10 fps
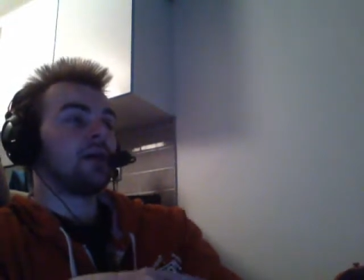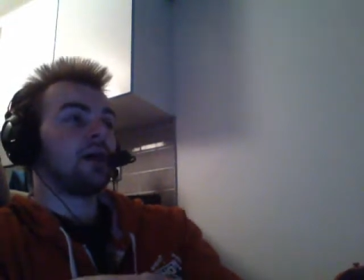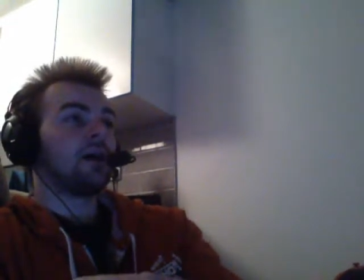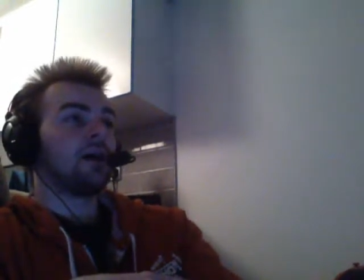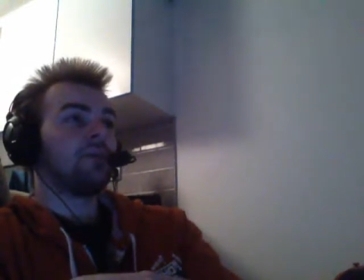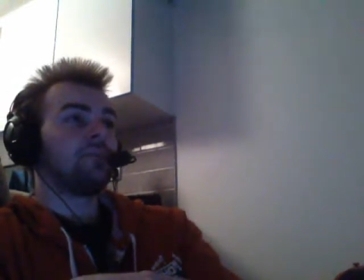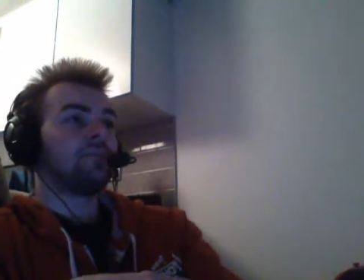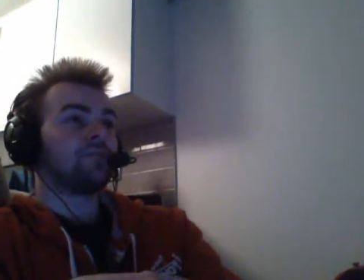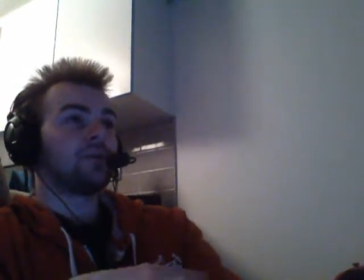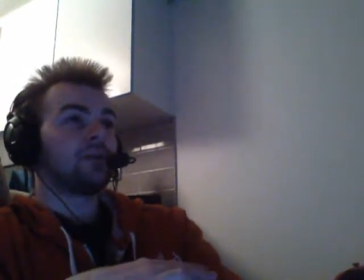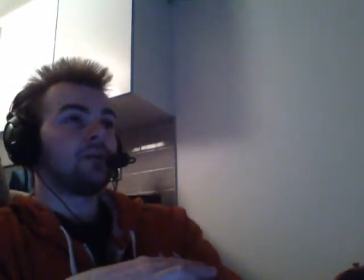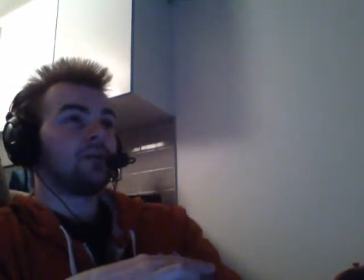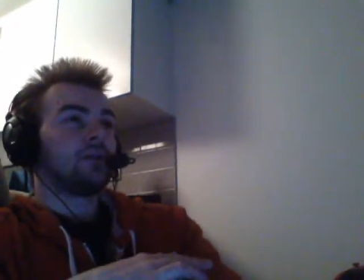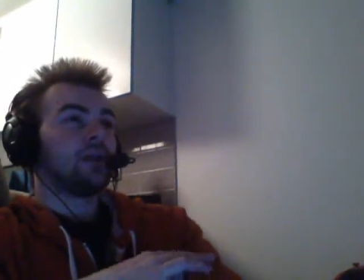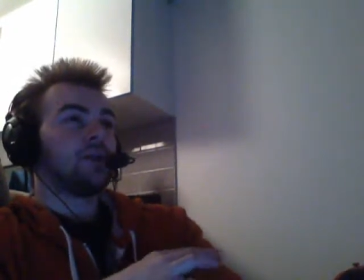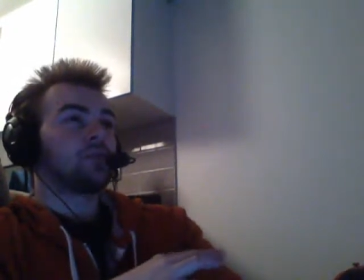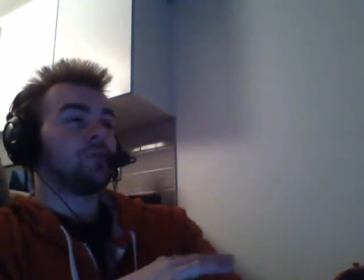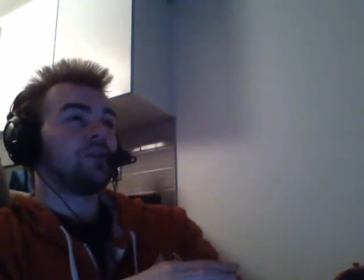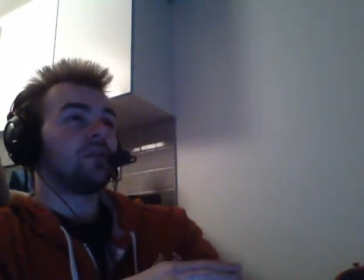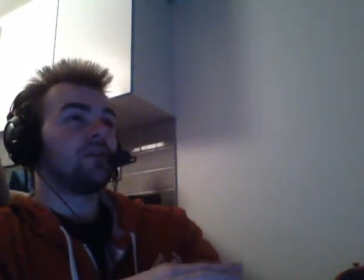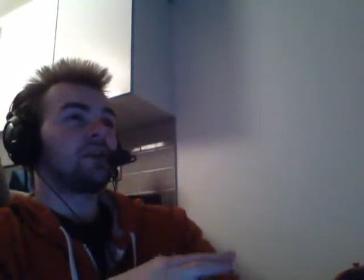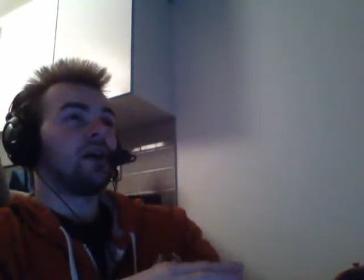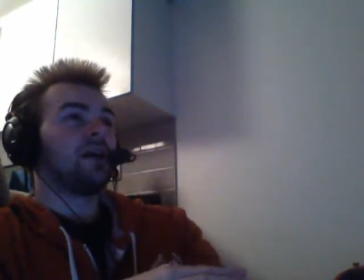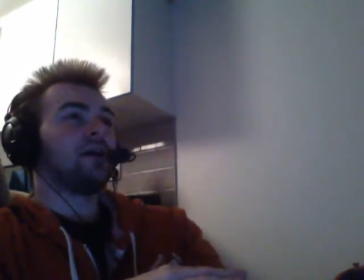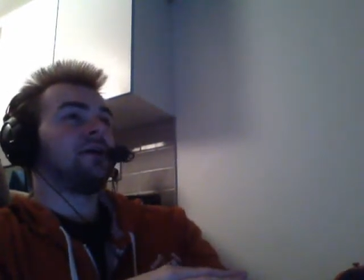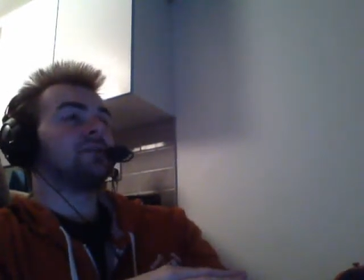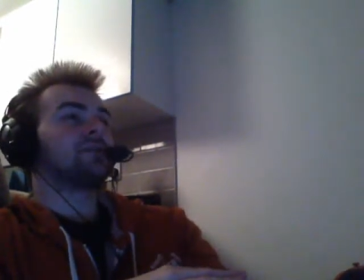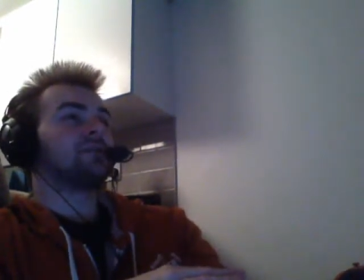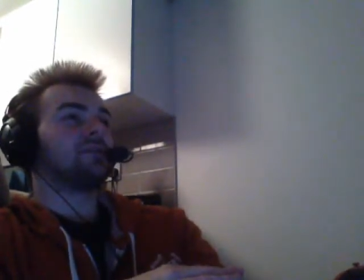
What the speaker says: There's one of the other guys.